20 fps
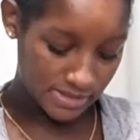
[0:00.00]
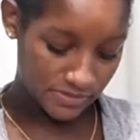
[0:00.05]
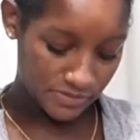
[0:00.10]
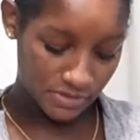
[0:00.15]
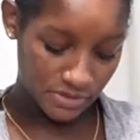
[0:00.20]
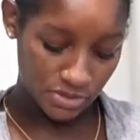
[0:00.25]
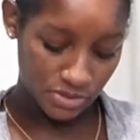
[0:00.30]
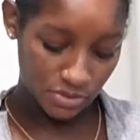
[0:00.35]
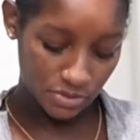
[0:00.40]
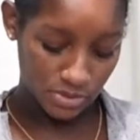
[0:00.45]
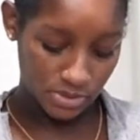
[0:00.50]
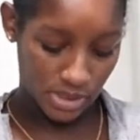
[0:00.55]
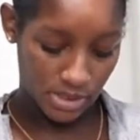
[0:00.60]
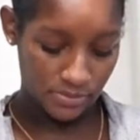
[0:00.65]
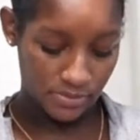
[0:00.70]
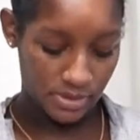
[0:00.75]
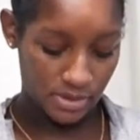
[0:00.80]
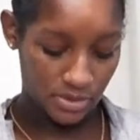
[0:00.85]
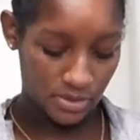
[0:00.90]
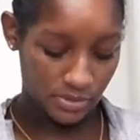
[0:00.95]
If it's too tight,
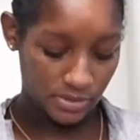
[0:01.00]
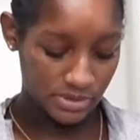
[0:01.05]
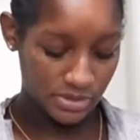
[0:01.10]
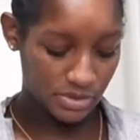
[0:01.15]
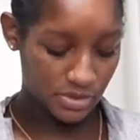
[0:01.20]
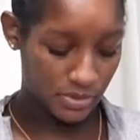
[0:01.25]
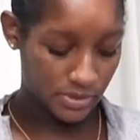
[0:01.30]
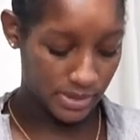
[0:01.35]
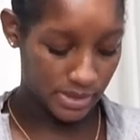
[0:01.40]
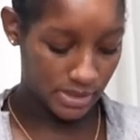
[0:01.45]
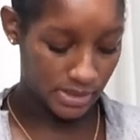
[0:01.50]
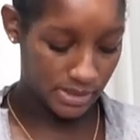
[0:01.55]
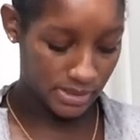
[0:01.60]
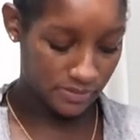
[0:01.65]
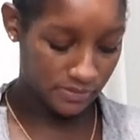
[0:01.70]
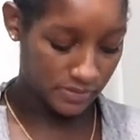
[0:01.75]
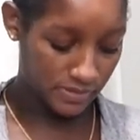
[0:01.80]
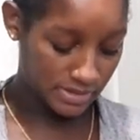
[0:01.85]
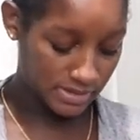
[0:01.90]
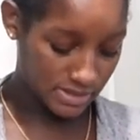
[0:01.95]
we can always go in and like
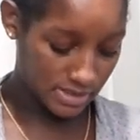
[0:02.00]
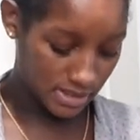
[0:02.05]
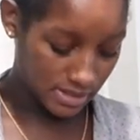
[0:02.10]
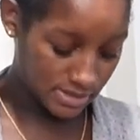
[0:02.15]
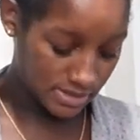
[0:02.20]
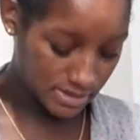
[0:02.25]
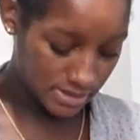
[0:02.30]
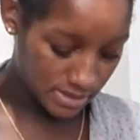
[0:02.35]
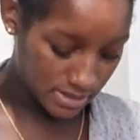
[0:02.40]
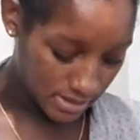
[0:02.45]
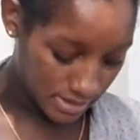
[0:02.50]
fix that.